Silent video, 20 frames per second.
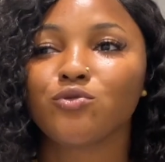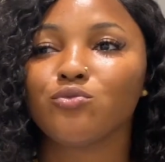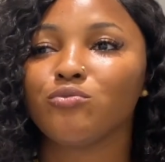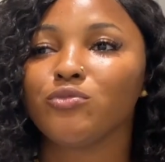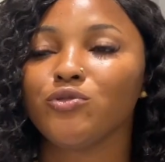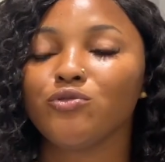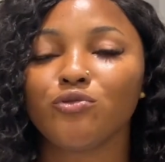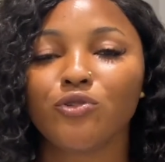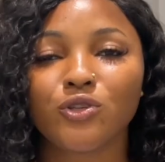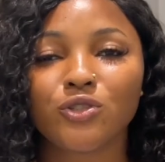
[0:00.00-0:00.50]
to
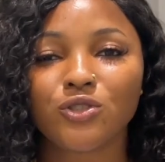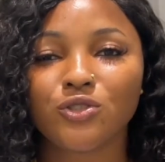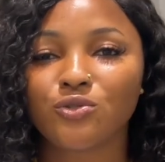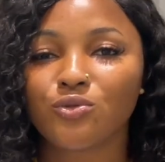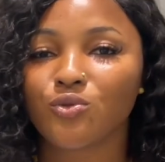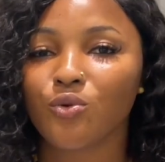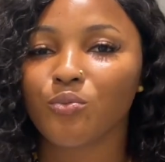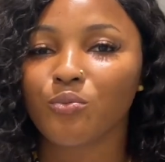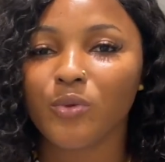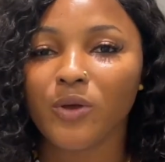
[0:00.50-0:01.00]
be rushing
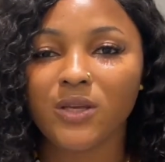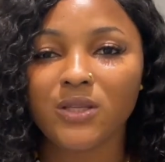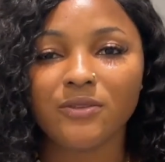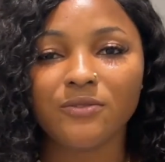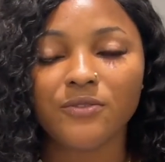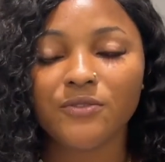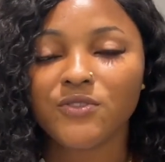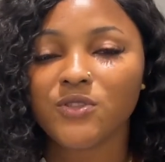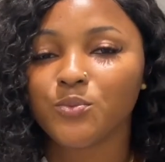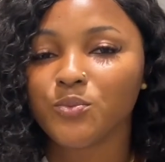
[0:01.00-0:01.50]
to pay the
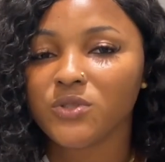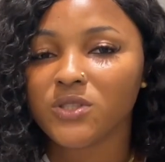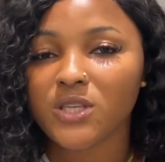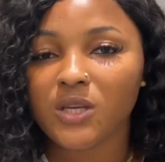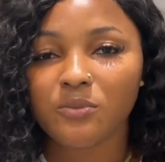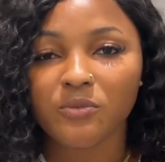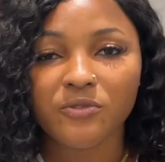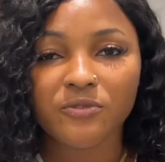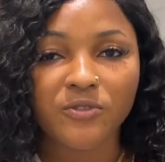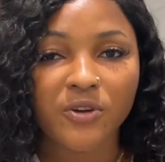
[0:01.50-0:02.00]

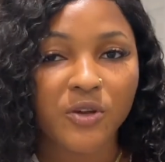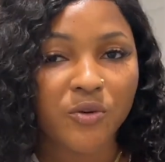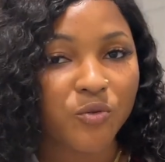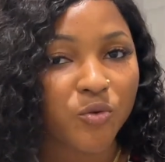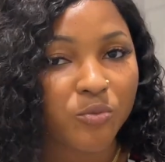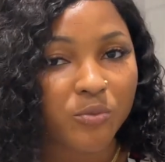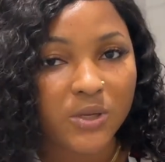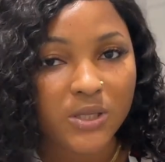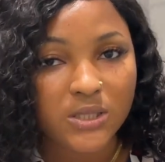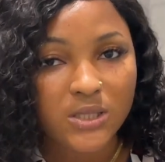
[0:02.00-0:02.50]
50% before
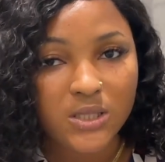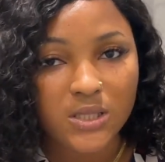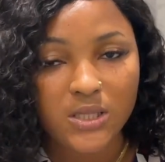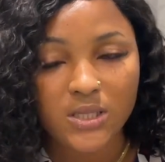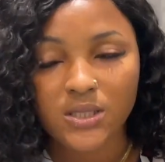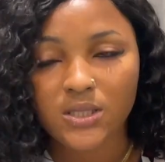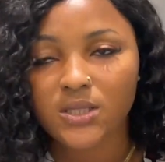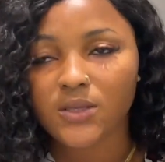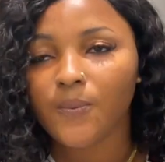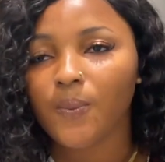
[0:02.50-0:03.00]
enrollment date.
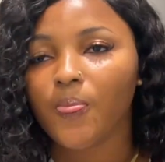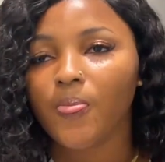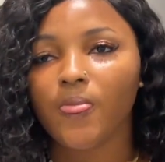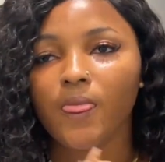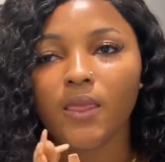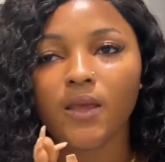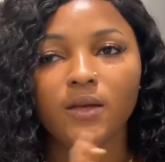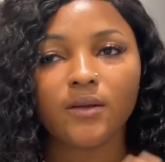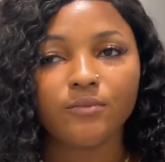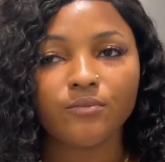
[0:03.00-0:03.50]

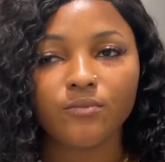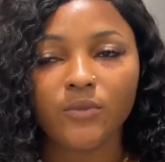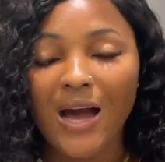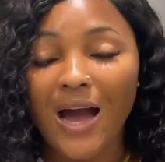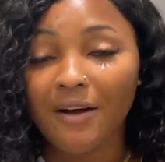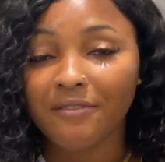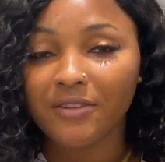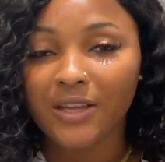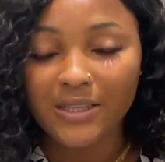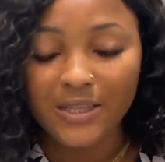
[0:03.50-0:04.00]

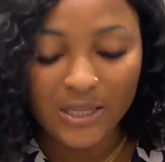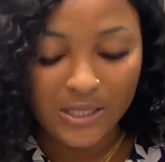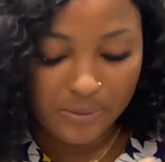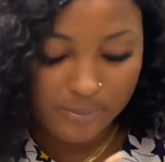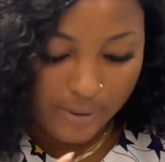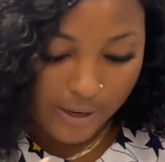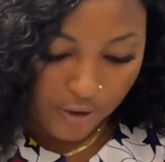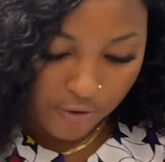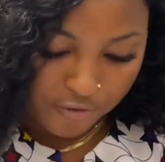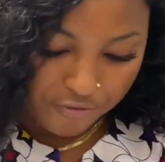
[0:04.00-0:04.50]
Have that at the
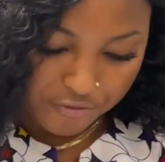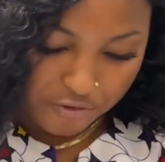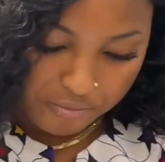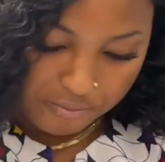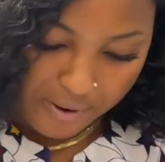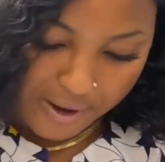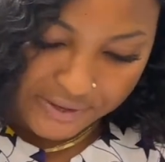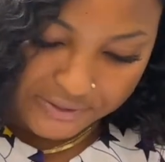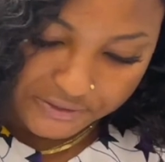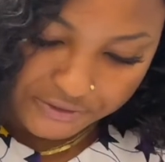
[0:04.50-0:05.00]
back of your
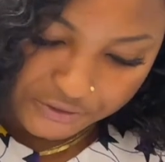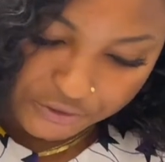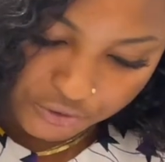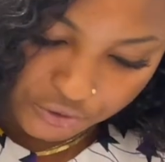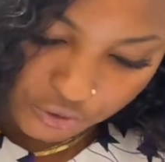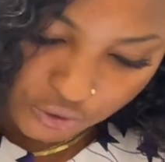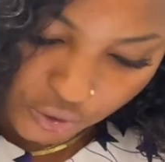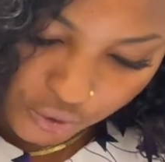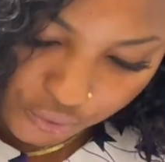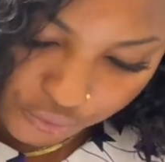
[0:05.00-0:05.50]
mind.
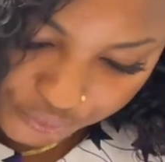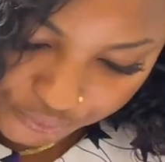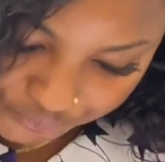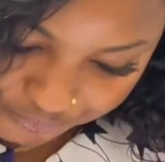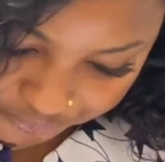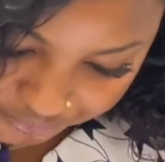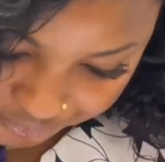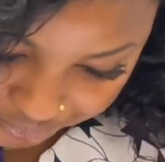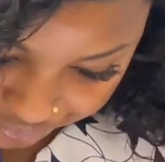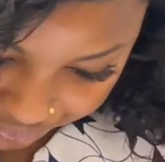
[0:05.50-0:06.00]
So